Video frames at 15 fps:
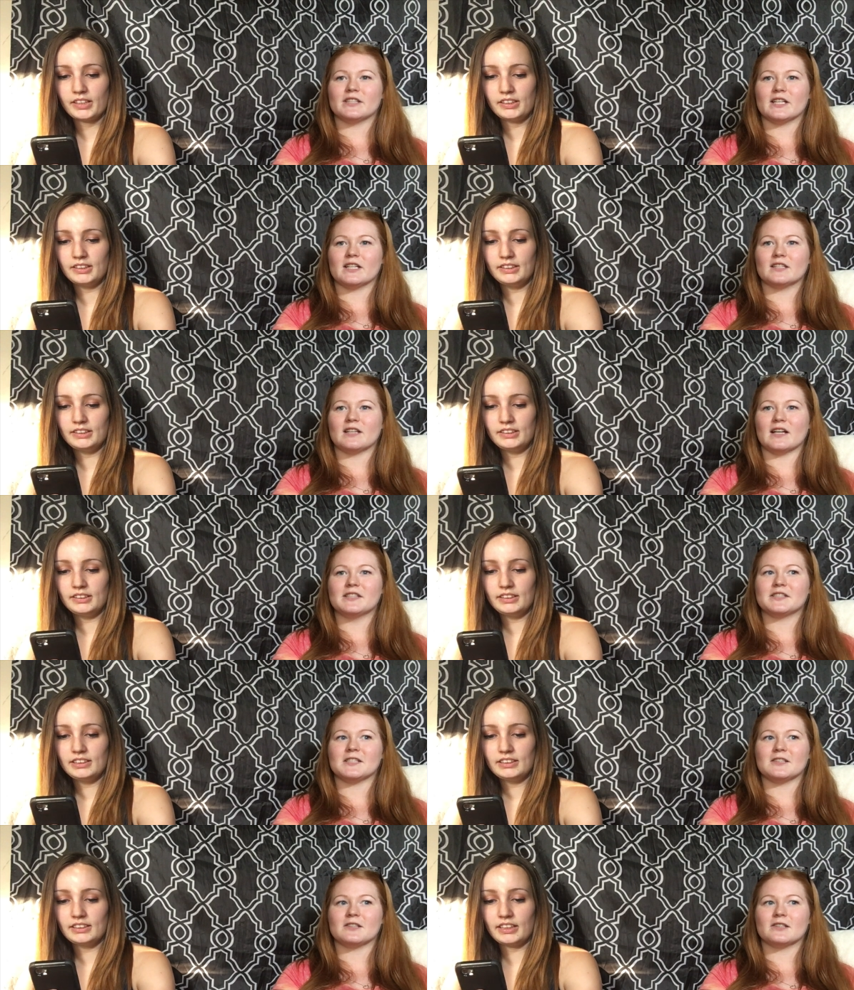Speaker 1: like
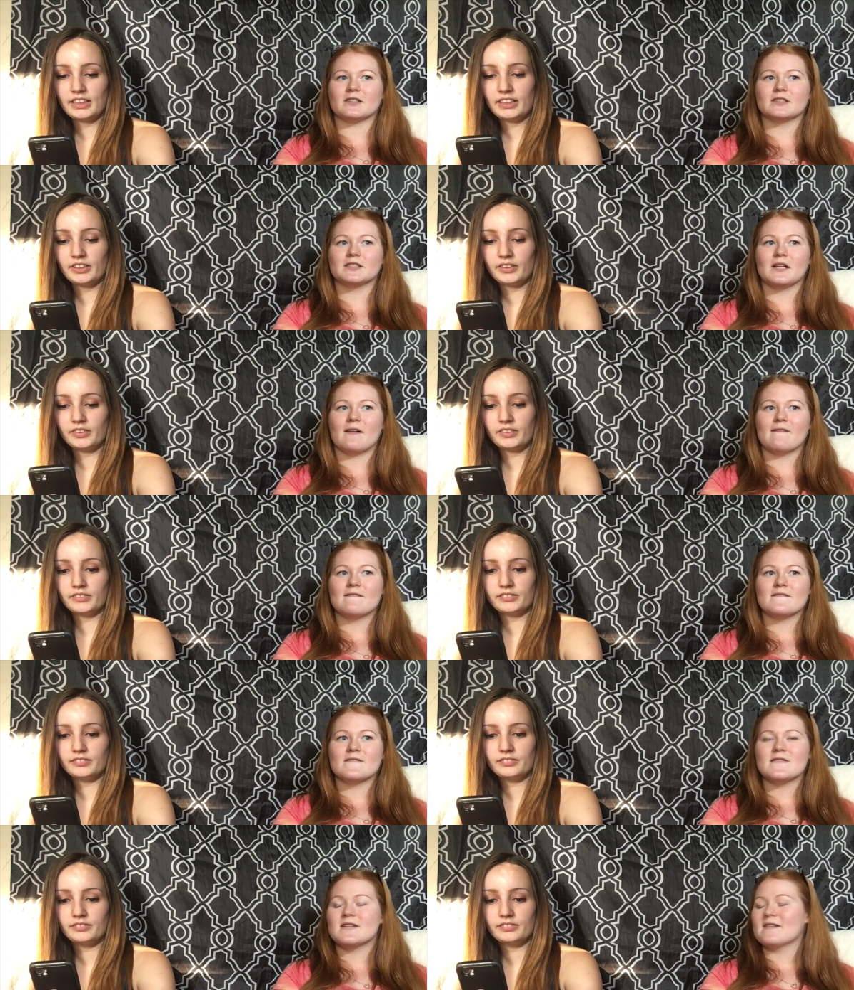nice sneakers.
Speaker 2: I
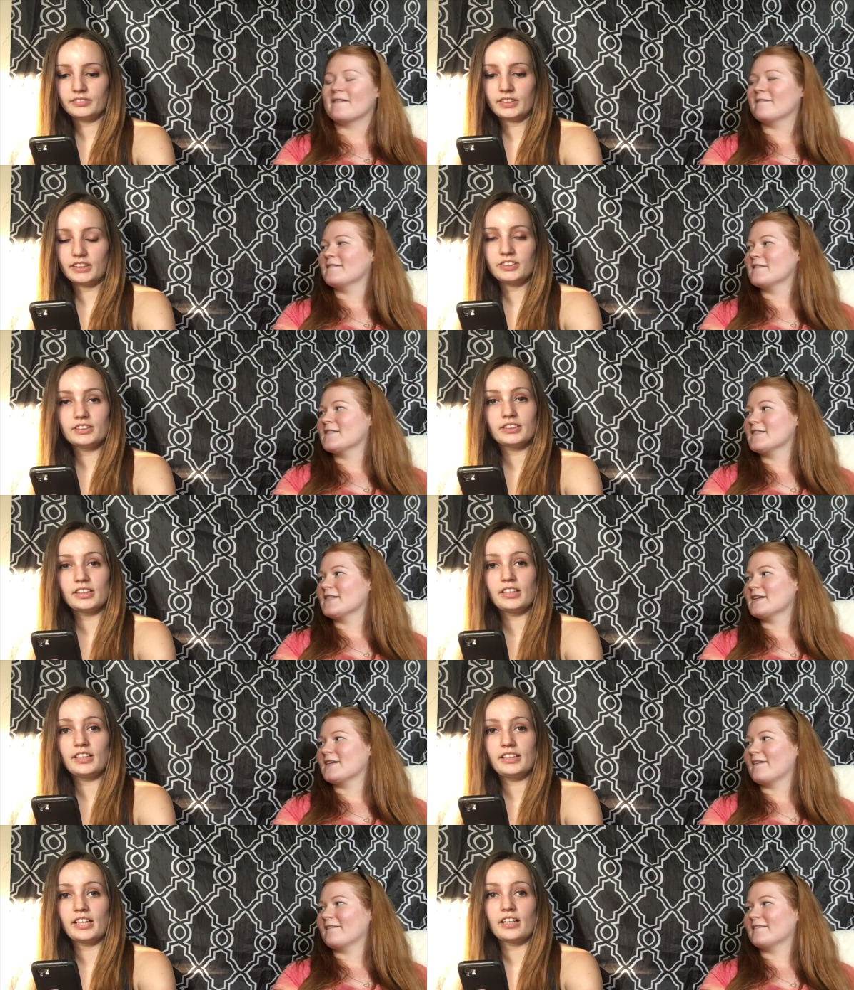know. I just
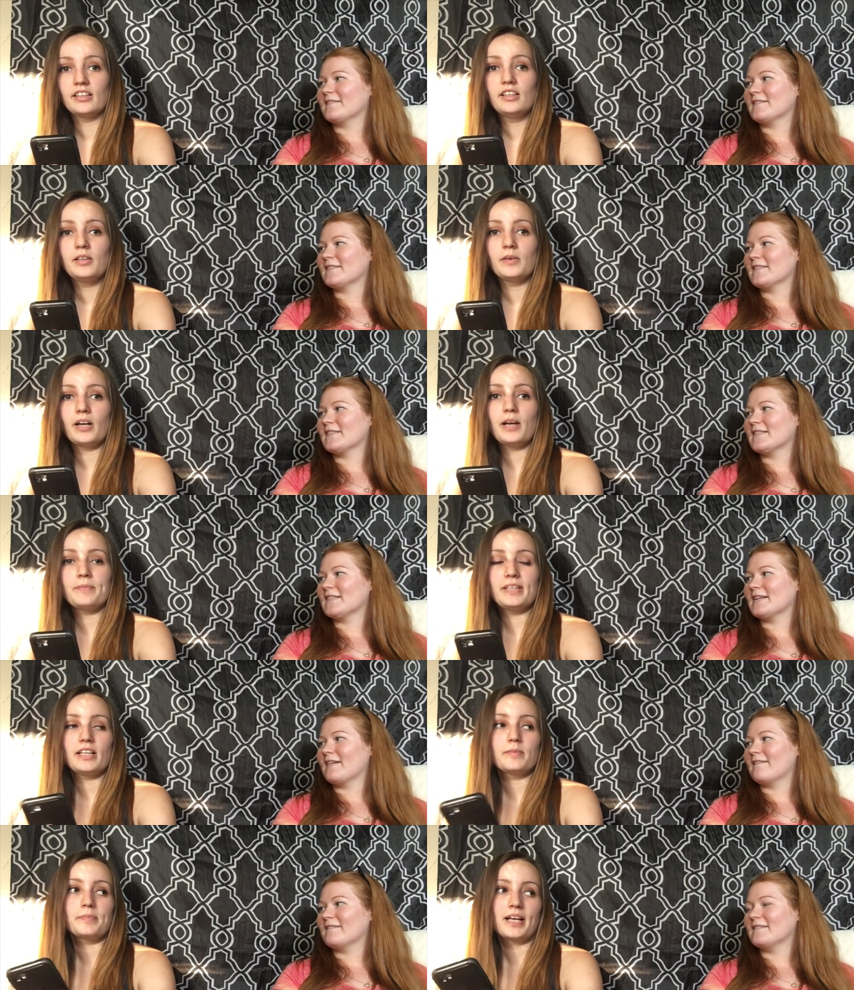like yeah.
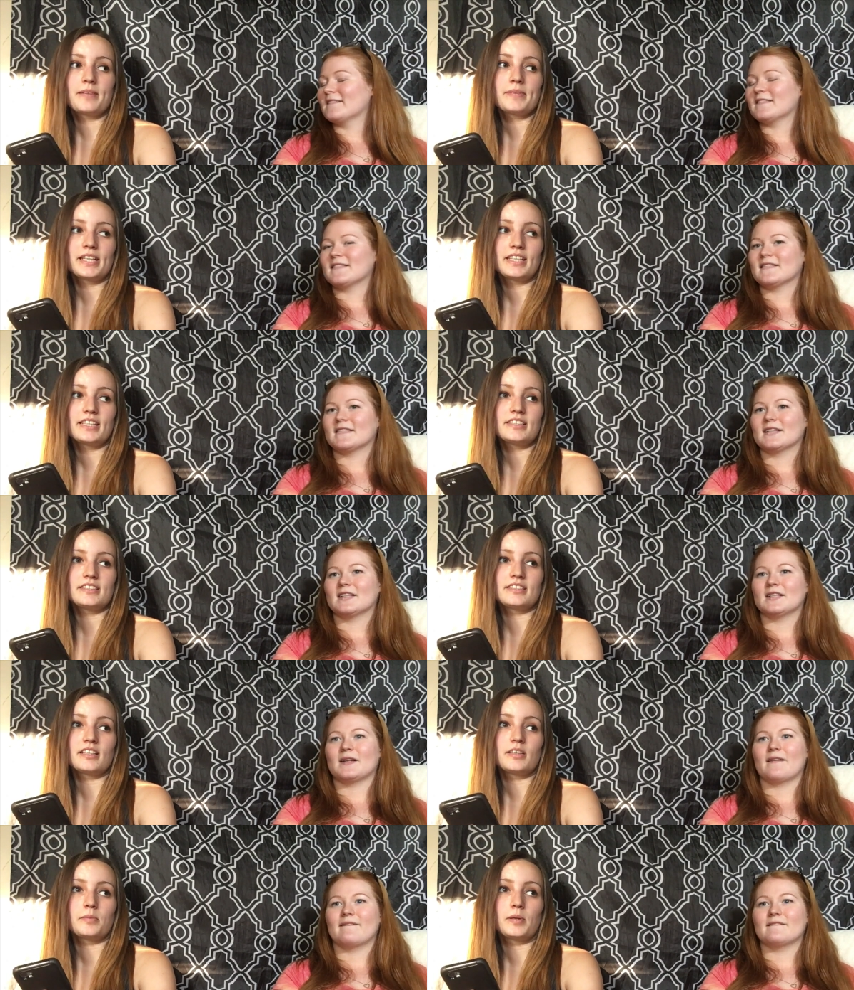I mean, I buy my
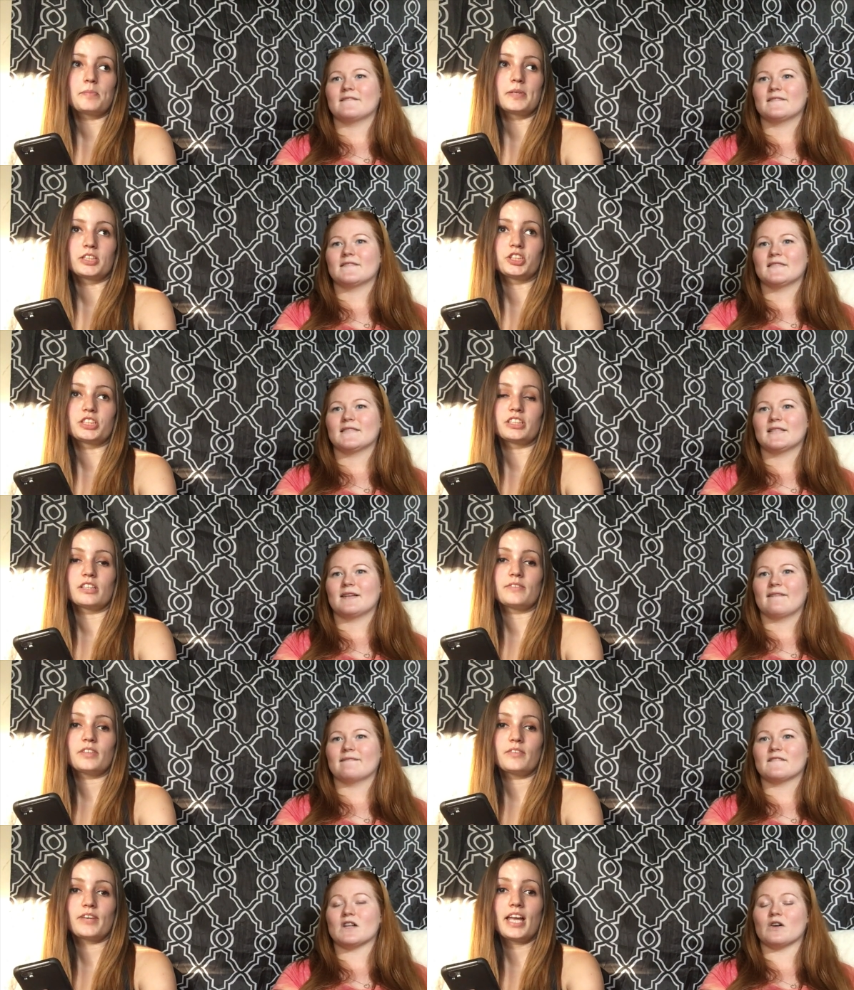kids a bunch of
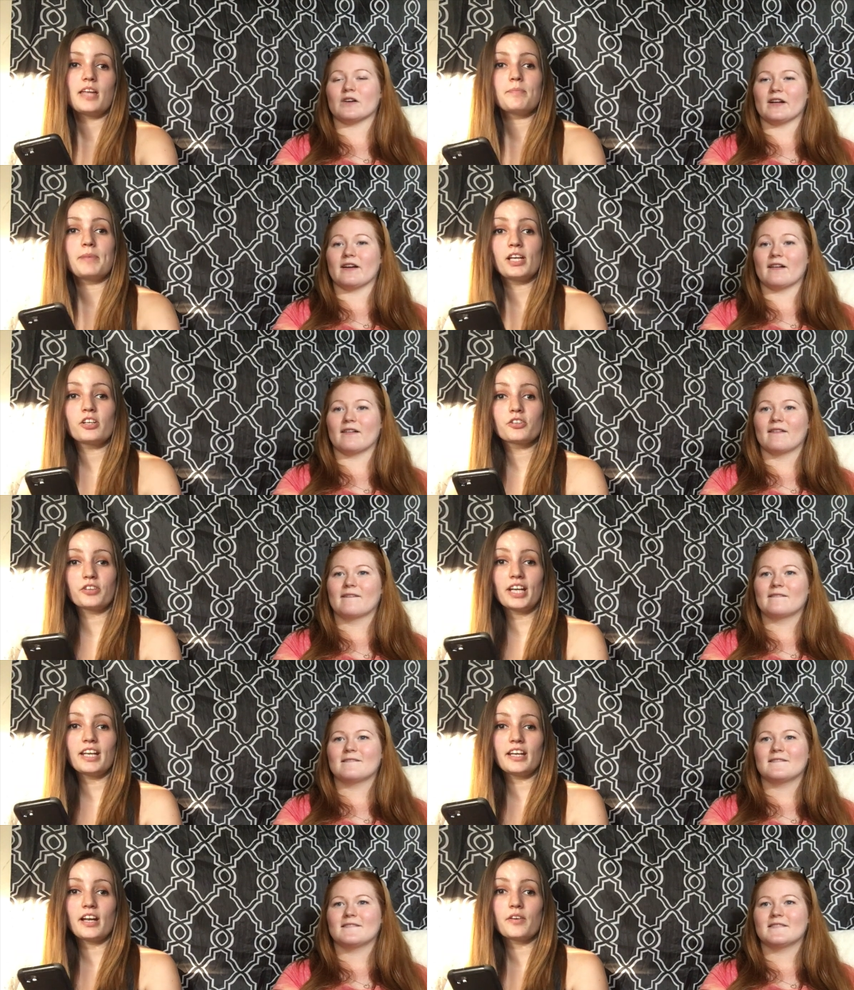stuff. If I oh, had yeah. better
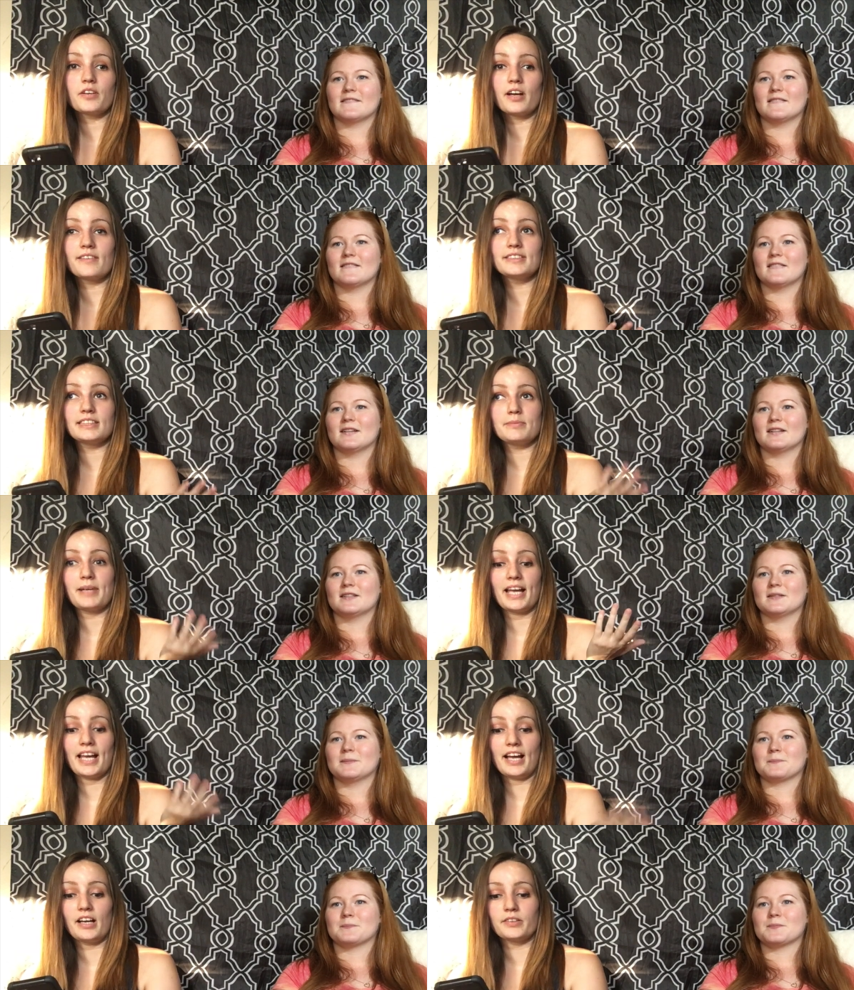credit, I would obviously
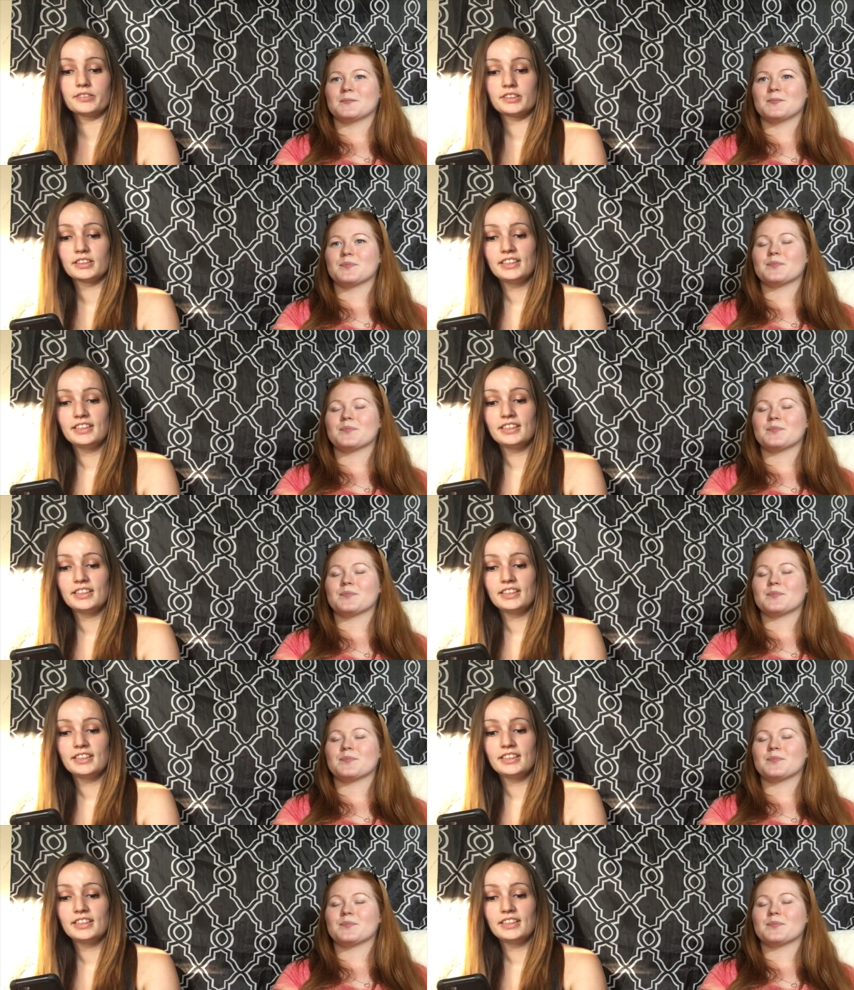buy a house.